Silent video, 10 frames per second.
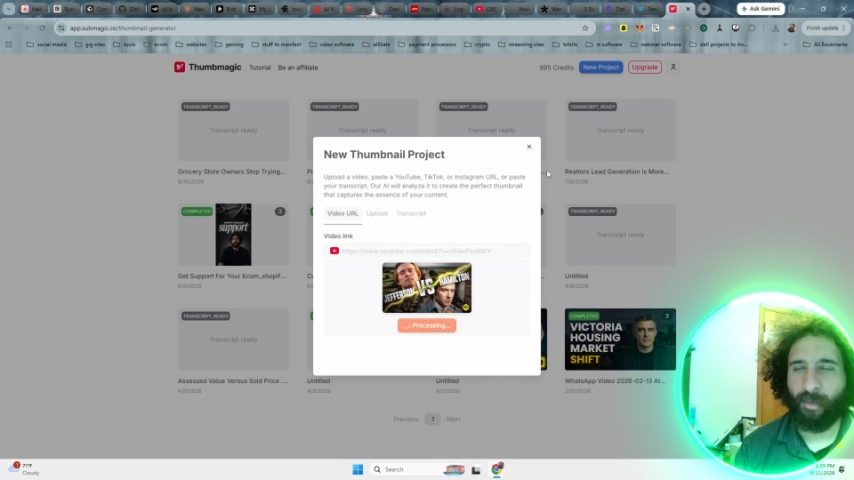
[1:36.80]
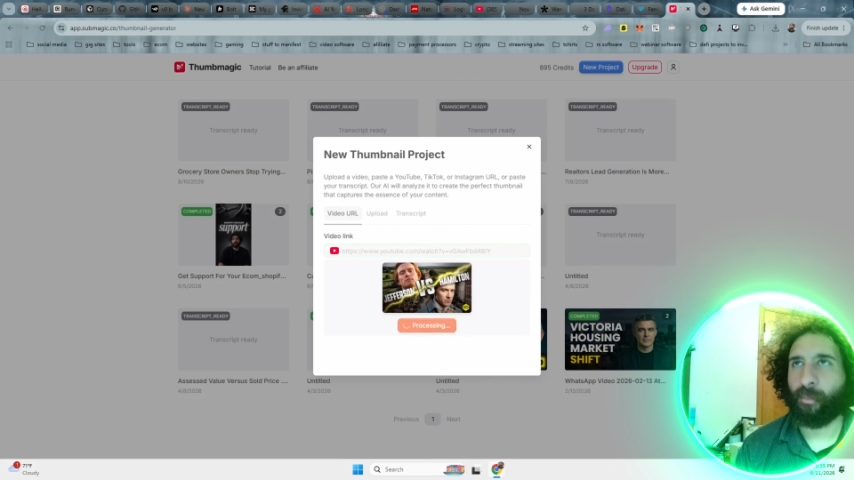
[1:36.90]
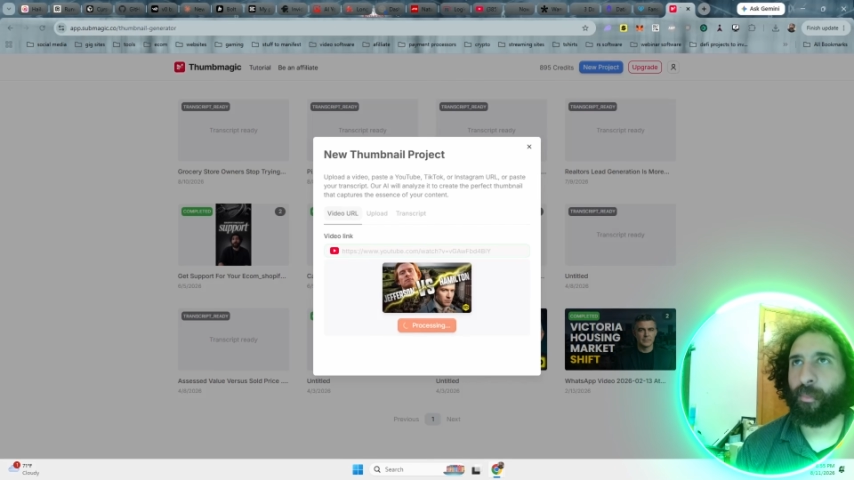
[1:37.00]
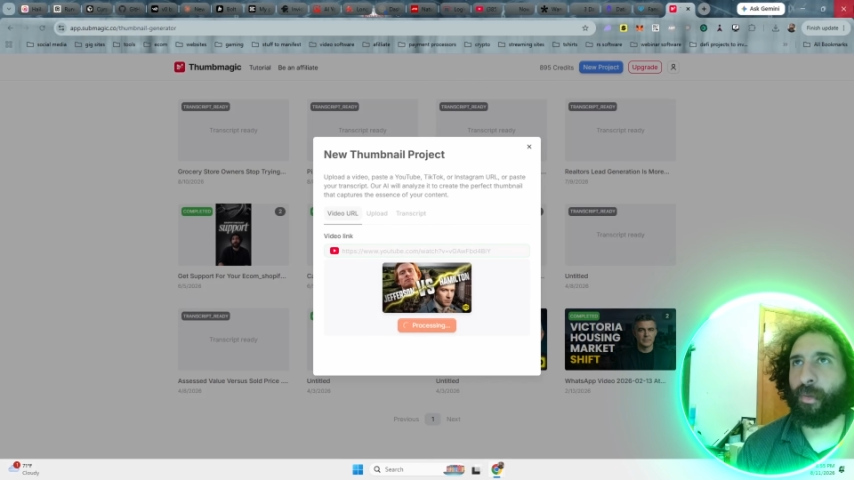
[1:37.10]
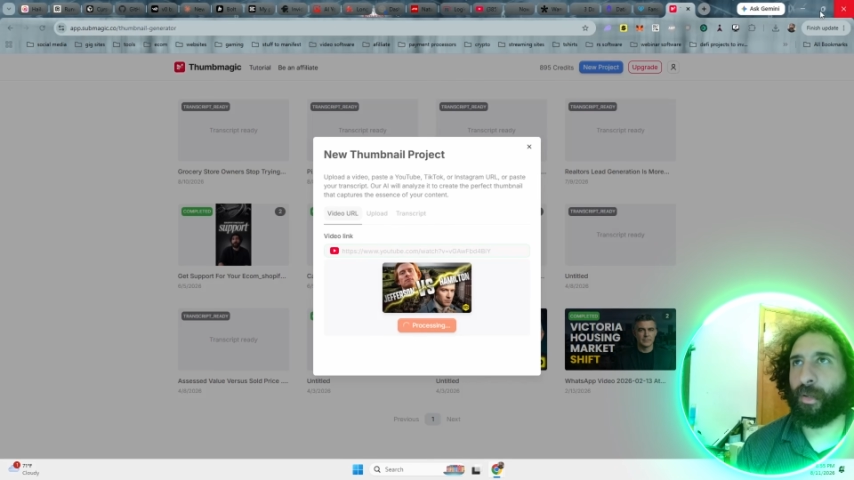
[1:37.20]

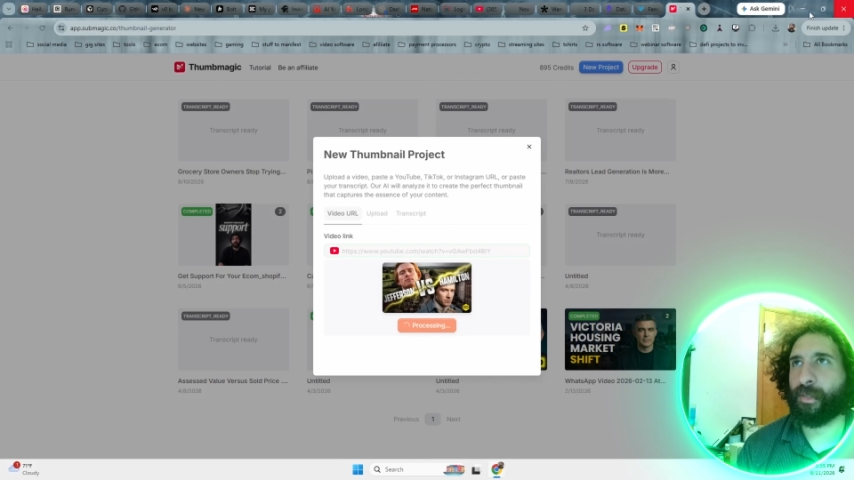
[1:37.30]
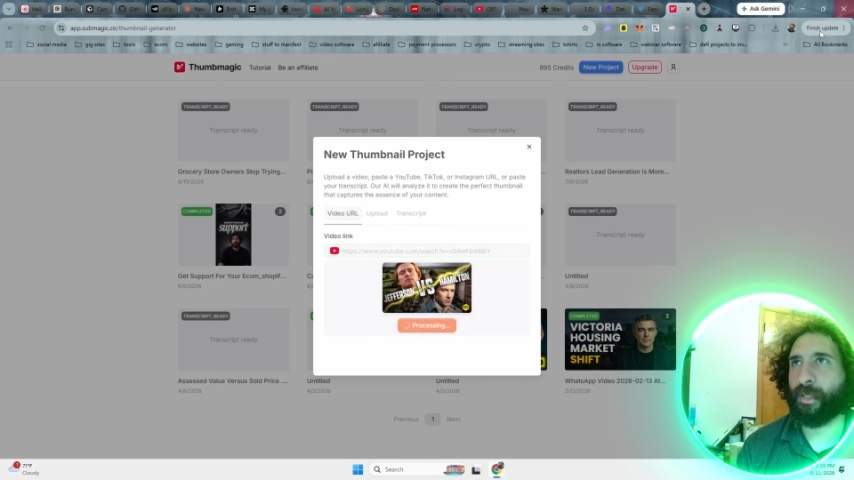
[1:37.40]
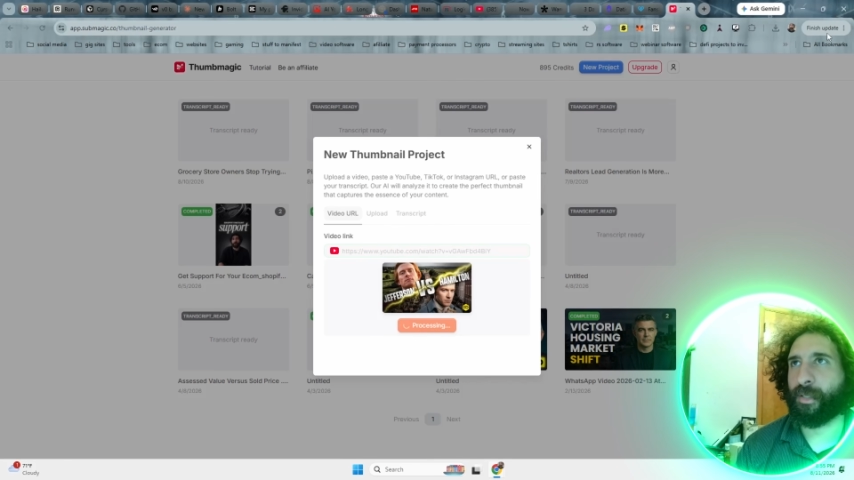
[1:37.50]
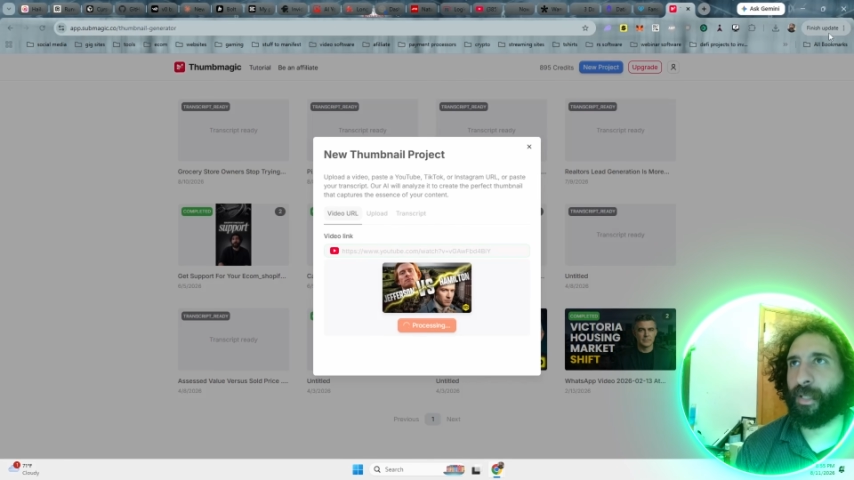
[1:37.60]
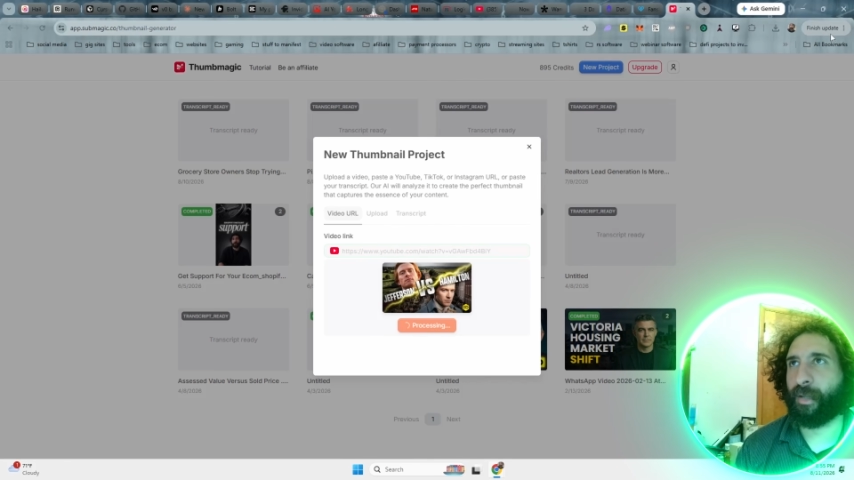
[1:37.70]

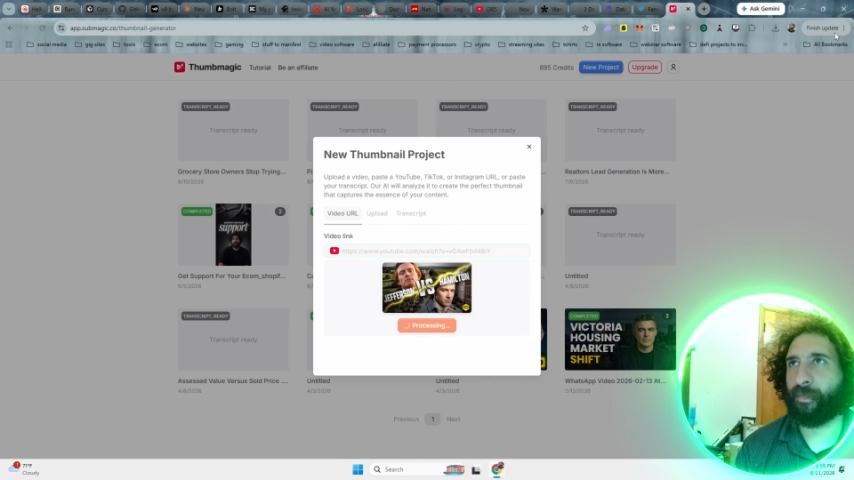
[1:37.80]
process that